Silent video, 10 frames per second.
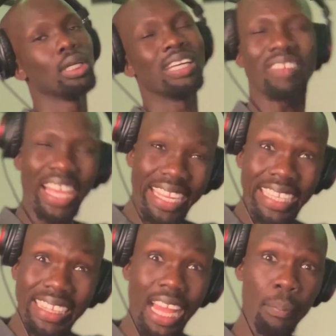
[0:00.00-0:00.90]
if I
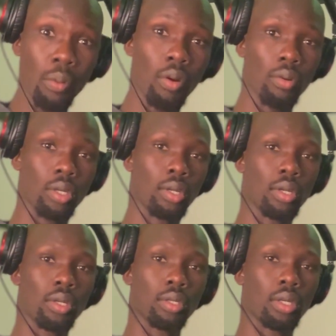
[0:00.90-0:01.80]
hit that, bro,
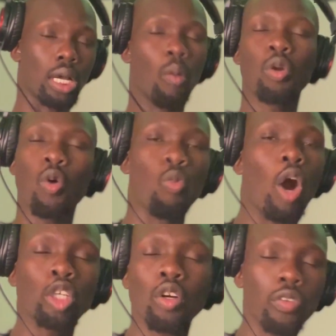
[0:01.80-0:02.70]
I would have
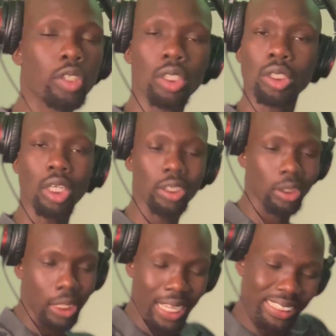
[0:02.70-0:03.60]
walked over to the
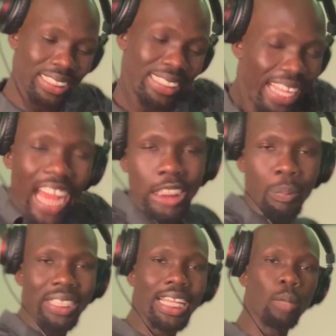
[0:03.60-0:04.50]
judges and snatched my
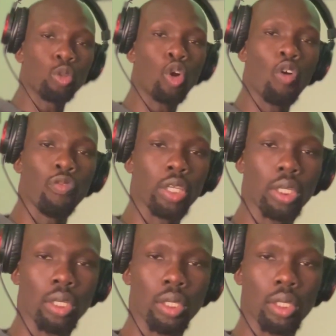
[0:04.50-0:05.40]
damn trophy.
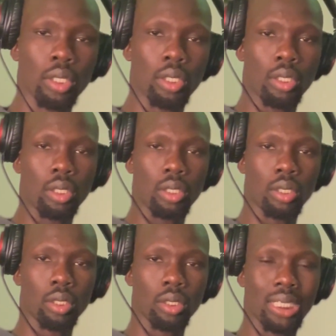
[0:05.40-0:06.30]

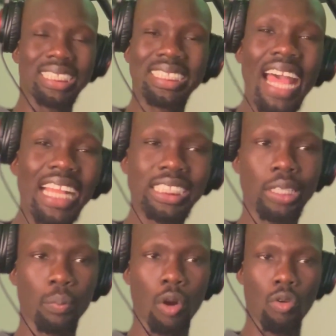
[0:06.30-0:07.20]
And snatched
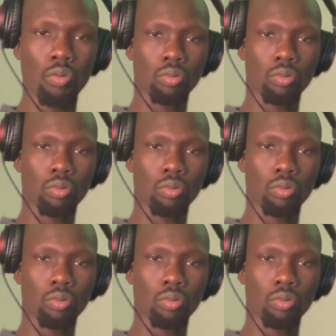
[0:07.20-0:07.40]
it, bro.